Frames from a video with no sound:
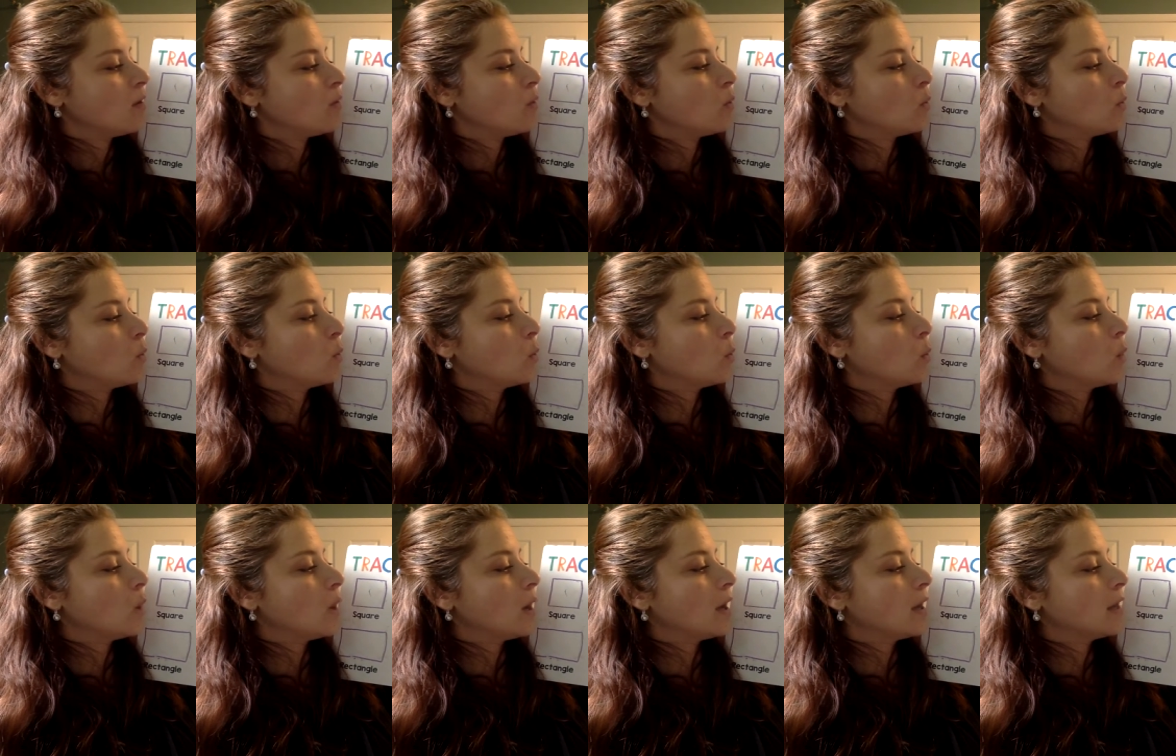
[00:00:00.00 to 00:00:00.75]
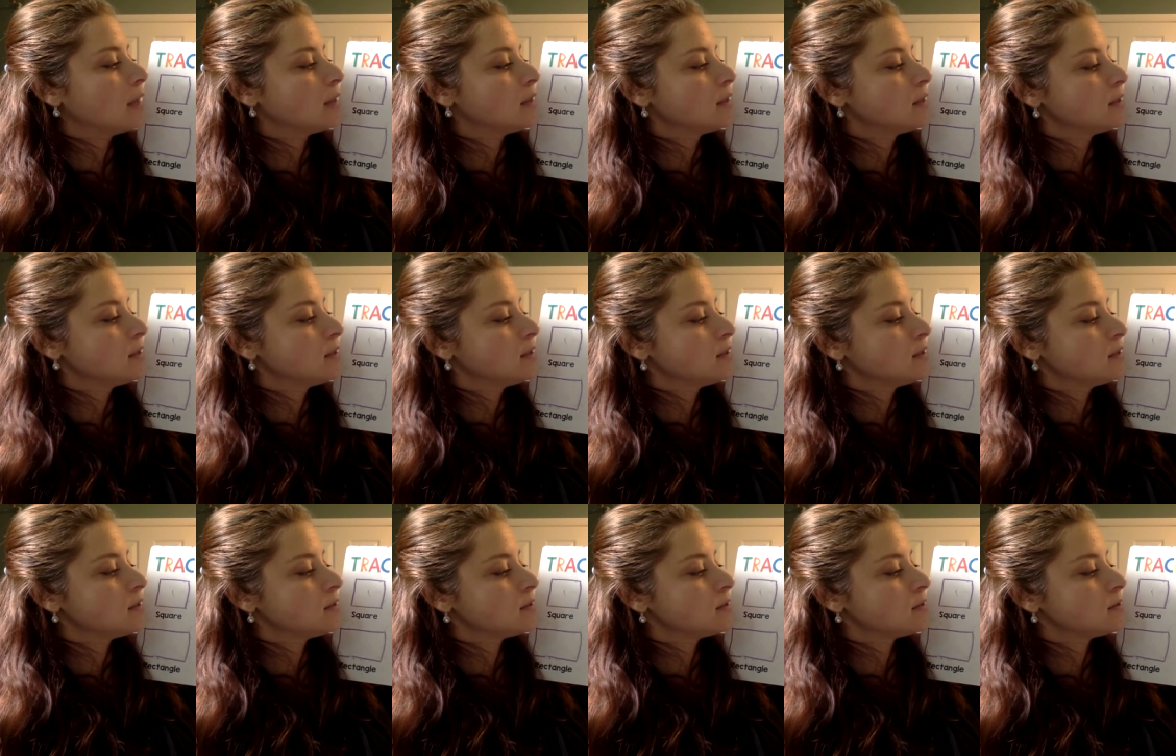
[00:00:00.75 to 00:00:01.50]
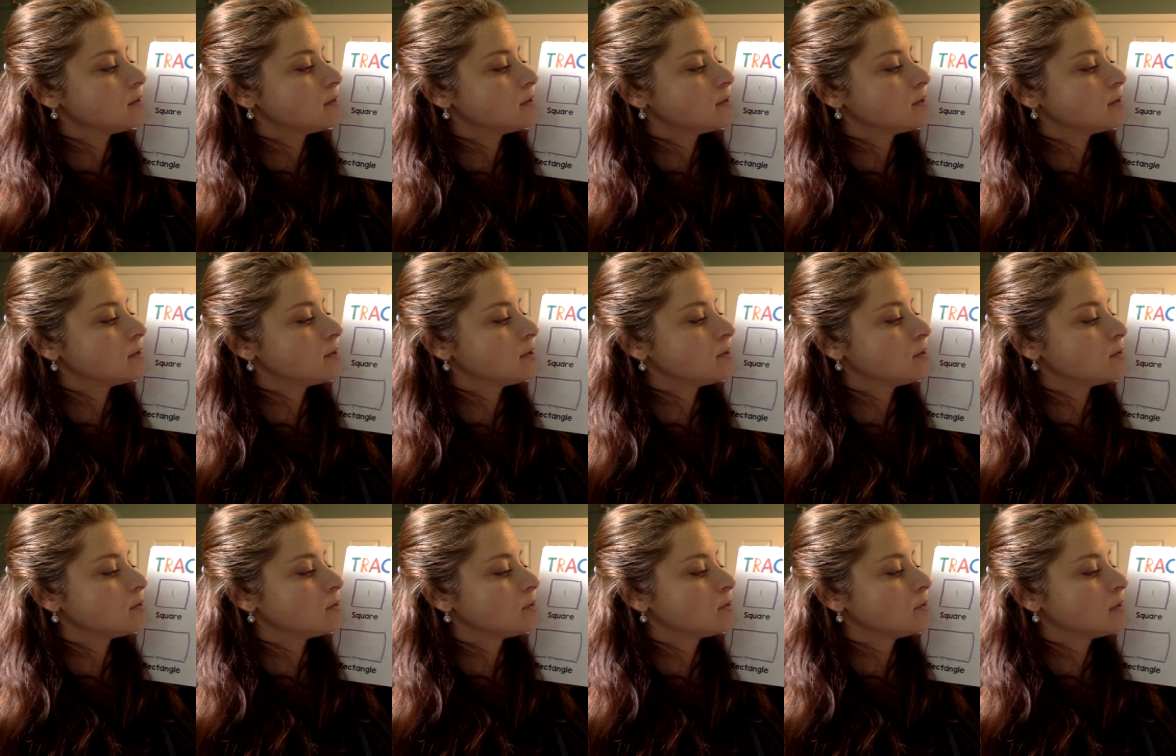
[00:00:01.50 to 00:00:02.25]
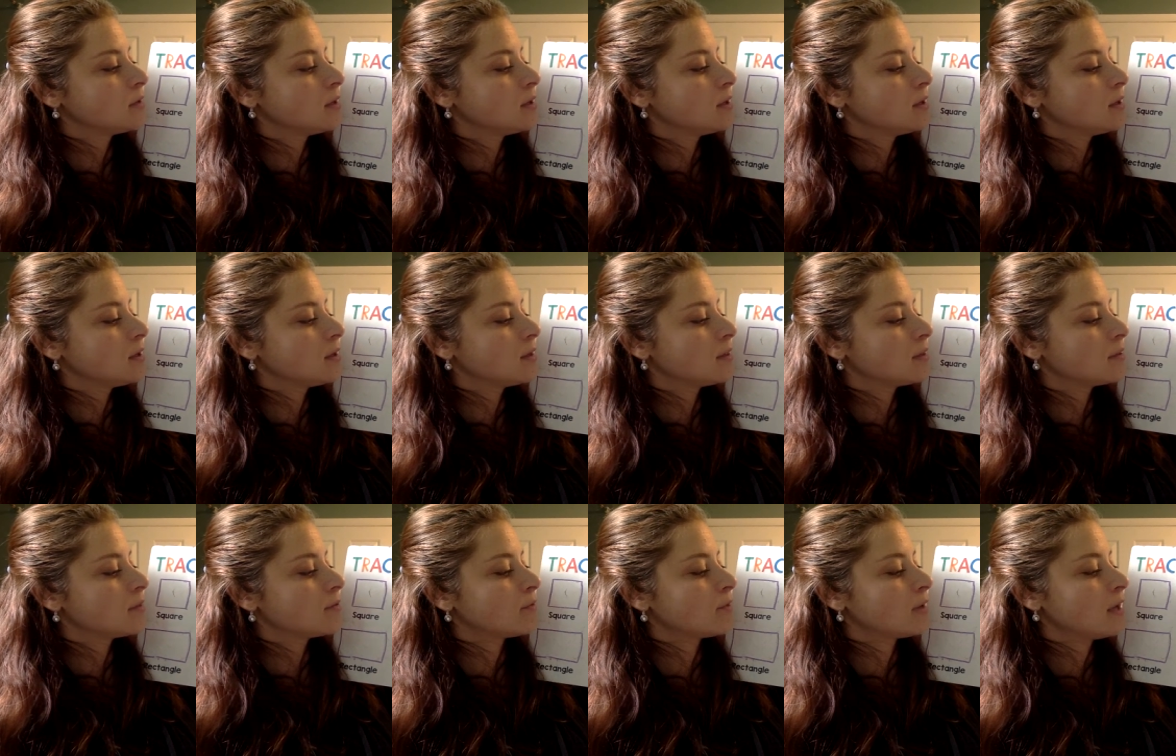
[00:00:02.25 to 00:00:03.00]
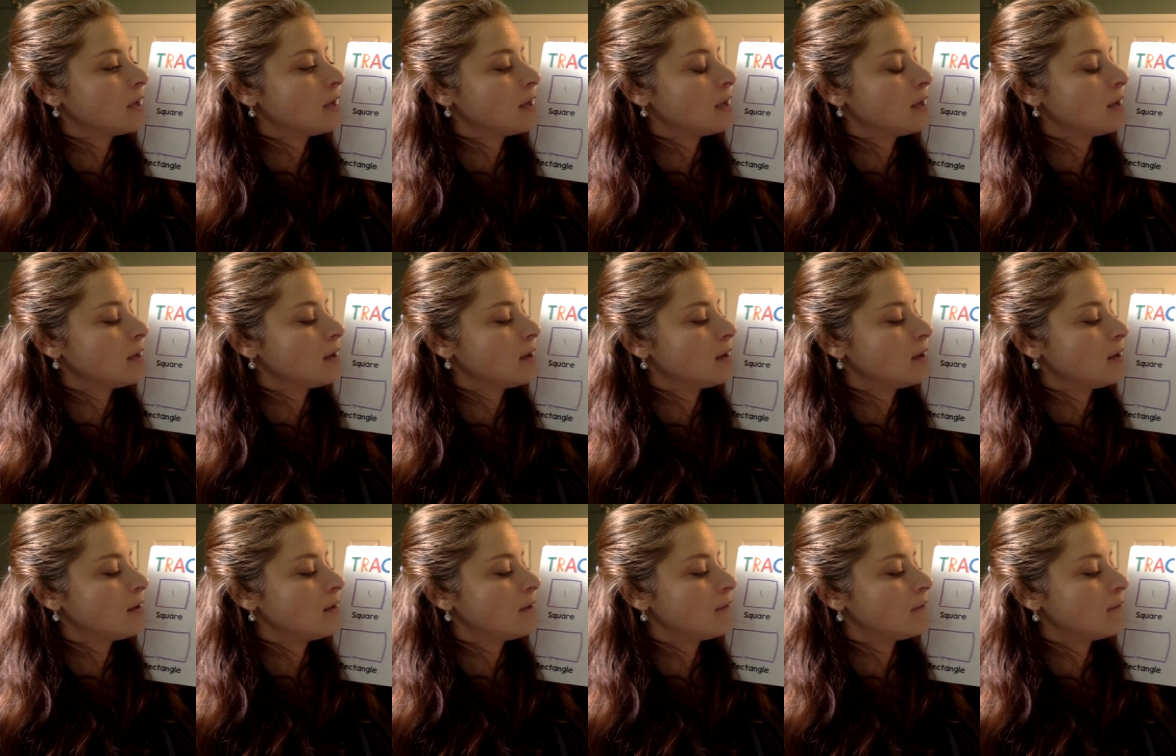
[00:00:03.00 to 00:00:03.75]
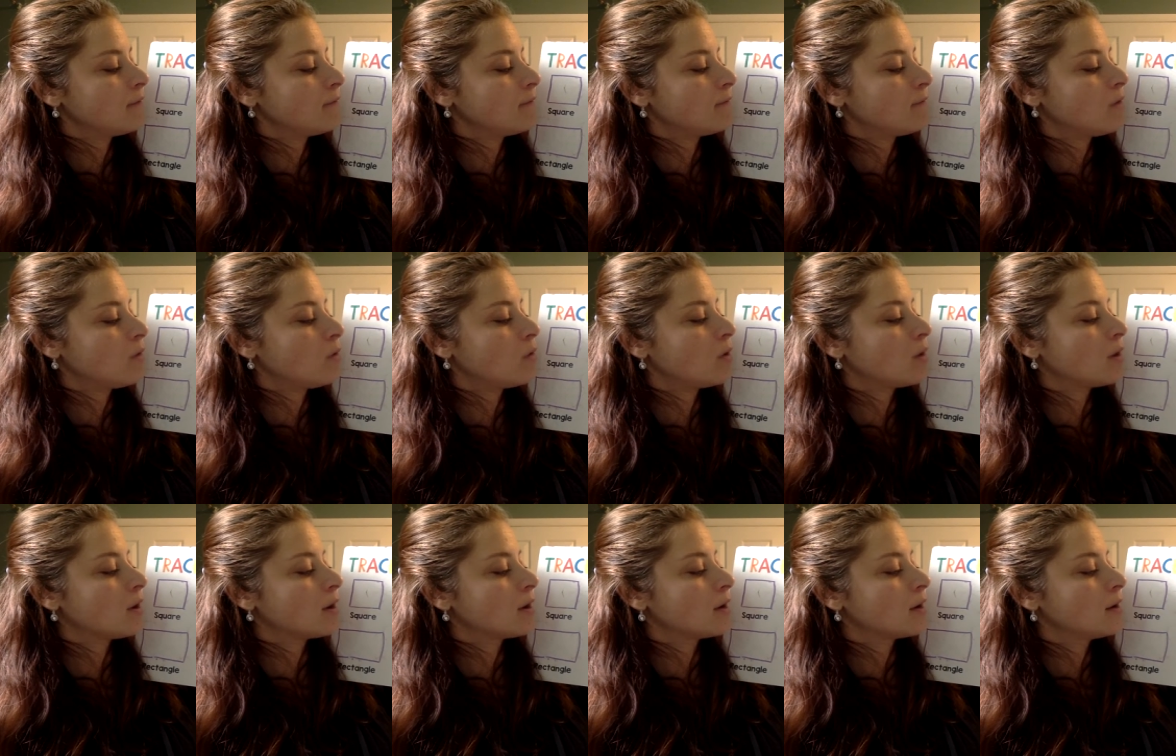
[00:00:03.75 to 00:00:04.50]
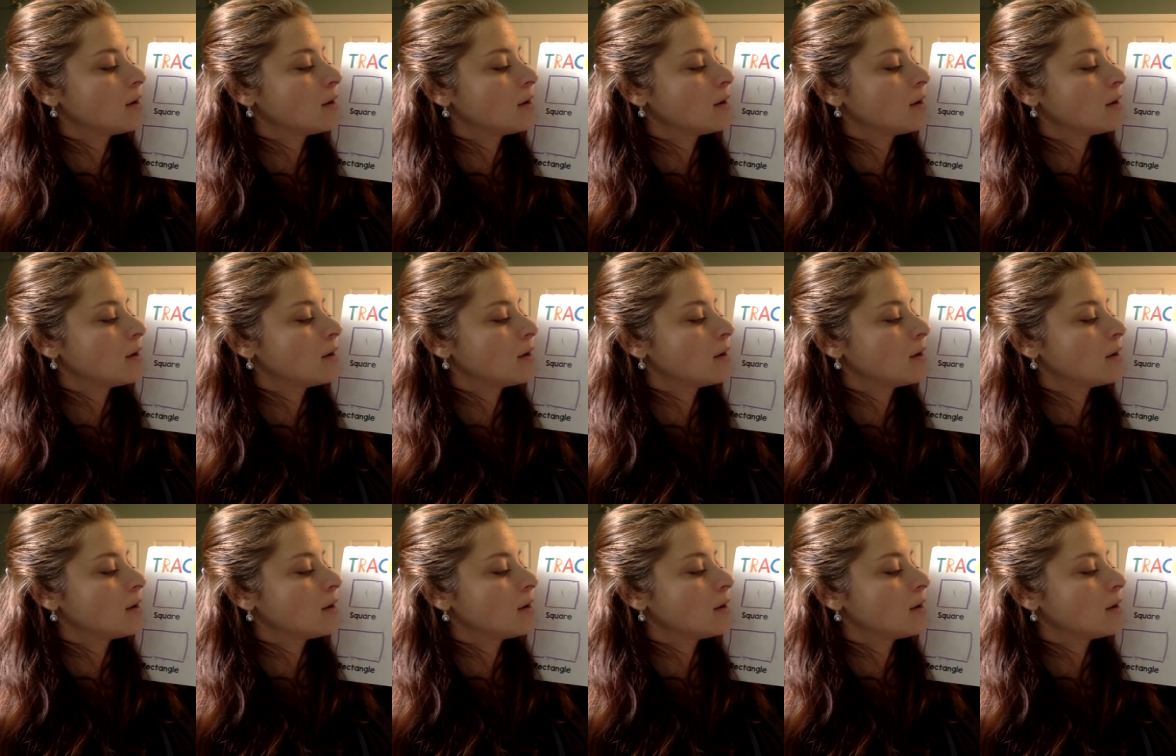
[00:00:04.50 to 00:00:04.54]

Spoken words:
1, 2, 3, 4,